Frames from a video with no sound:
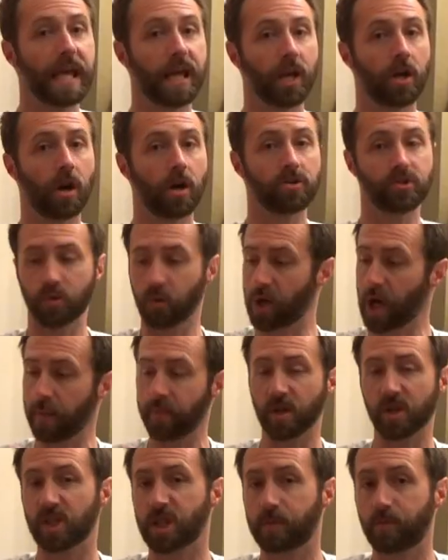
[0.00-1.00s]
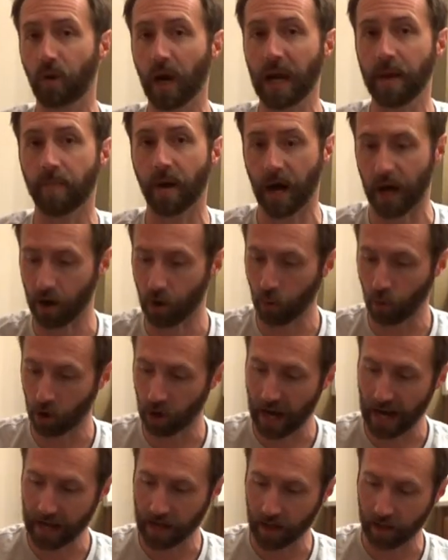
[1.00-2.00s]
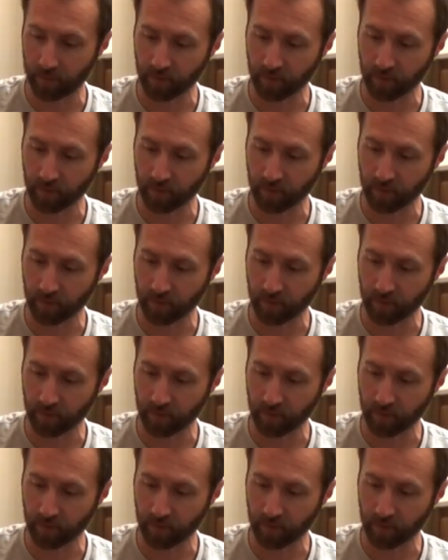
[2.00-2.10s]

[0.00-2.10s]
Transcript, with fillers: It can also come in a spray bottle where I can